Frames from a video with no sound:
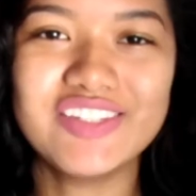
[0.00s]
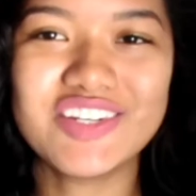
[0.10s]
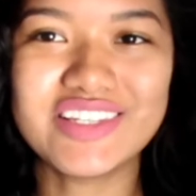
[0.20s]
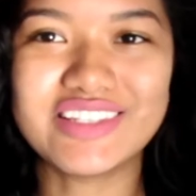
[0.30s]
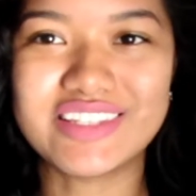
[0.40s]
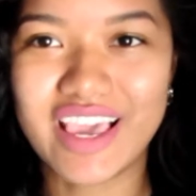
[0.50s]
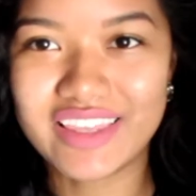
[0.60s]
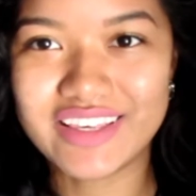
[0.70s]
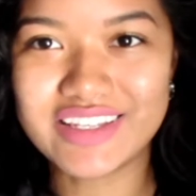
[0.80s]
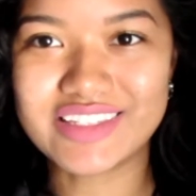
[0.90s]
just say
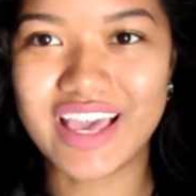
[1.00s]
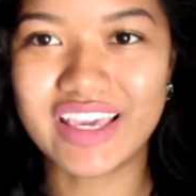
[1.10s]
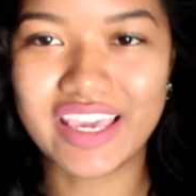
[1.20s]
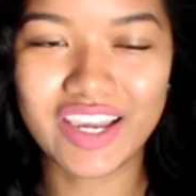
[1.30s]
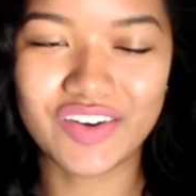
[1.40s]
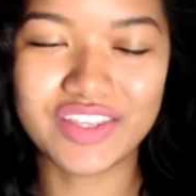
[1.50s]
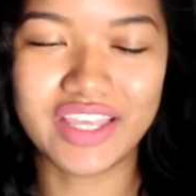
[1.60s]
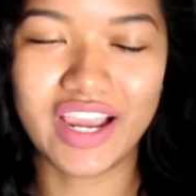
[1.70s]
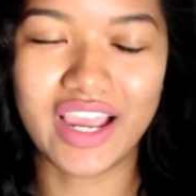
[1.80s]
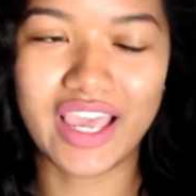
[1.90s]
this like here and
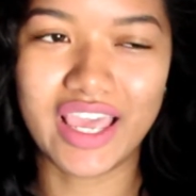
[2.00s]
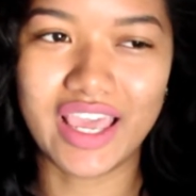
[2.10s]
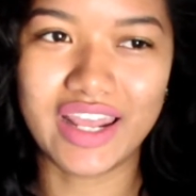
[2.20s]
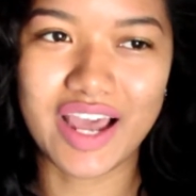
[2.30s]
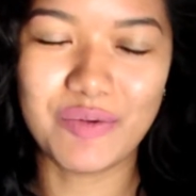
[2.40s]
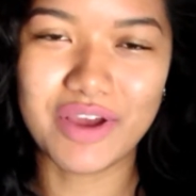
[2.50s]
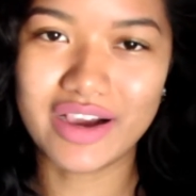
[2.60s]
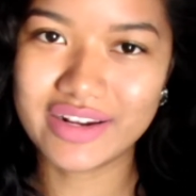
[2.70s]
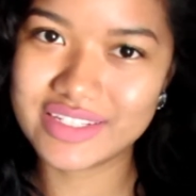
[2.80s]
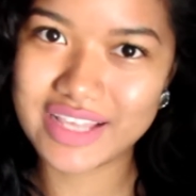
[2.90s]
there, and I'm not
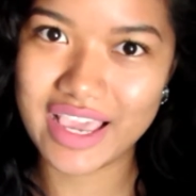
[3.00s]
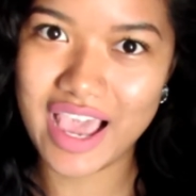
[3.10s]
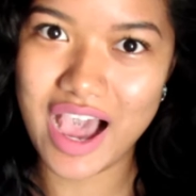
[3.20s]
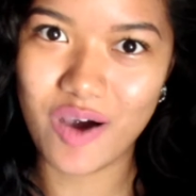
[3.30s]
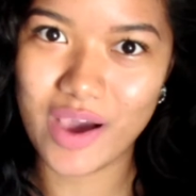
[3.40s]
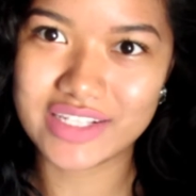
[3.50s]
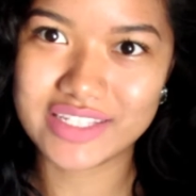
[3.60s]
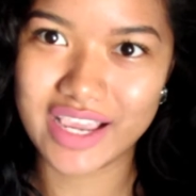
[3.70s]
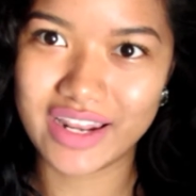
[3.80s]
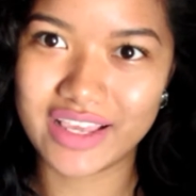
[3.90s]
going to say how I
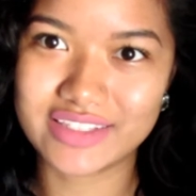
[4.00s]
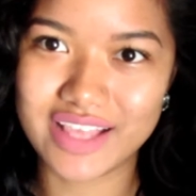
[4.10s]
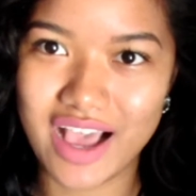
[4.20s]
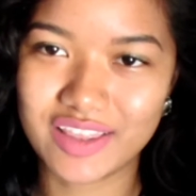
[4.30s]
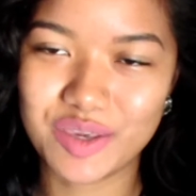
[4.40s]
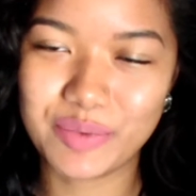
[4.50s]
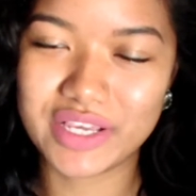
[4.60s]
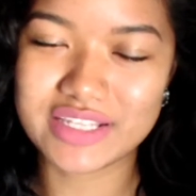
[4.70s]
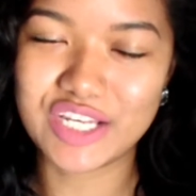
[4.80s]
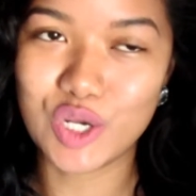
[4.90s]
say it exactly
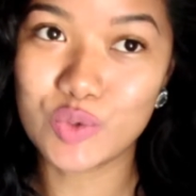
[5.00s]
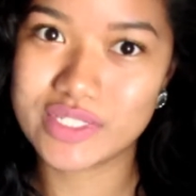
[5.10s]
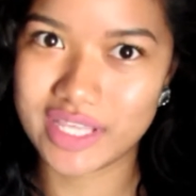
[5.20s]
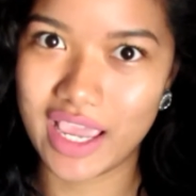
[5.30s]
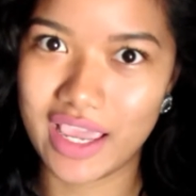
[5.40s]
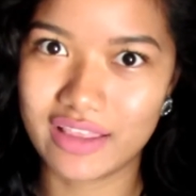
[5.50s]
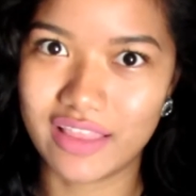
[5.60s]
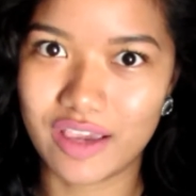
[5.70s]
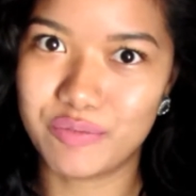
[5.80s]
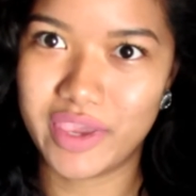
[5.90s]
because I don't say it
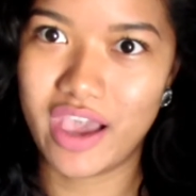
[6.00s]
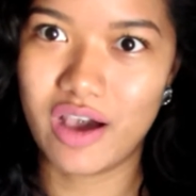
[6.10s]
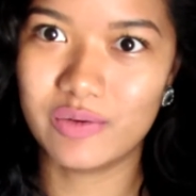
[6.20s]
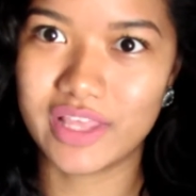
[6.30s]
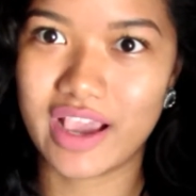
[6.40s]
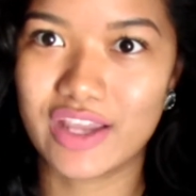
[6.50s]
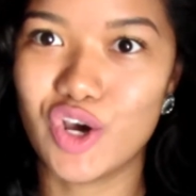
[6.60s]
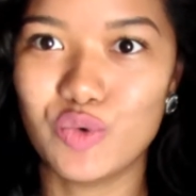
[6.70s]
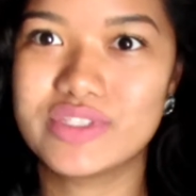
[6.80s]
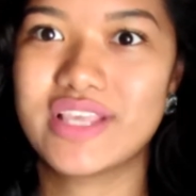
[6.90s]
like meow. Like, I
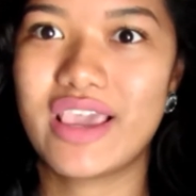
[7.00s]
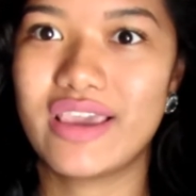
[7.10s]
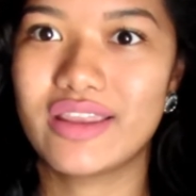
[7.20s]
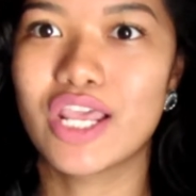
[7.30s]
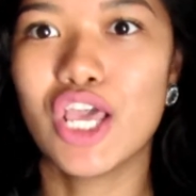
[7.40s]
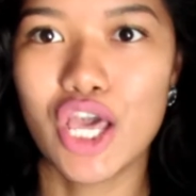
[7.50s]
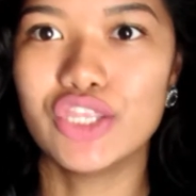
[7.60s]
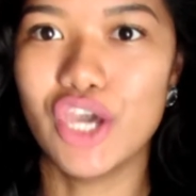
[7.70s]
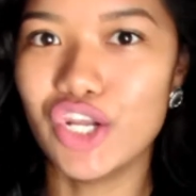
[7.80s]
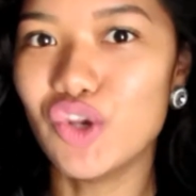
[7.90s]
don't say it
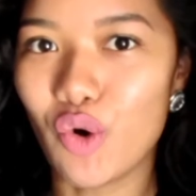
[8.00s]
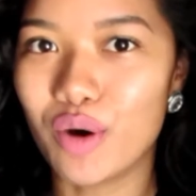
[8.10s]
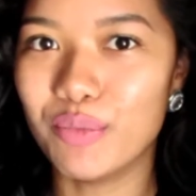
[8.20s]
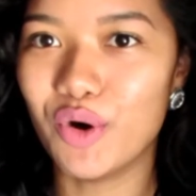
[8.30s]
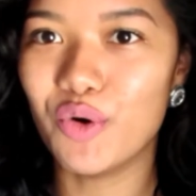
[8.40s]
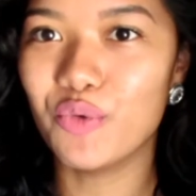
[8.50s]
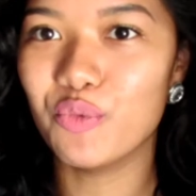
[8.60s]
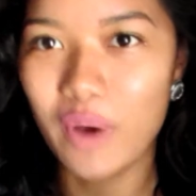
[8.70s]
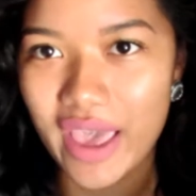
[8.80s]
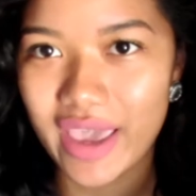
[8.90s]
the normal
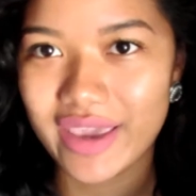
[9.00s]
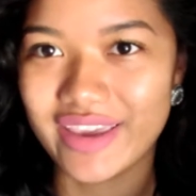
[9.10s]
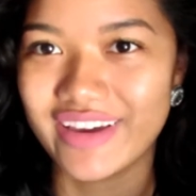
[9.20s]
way.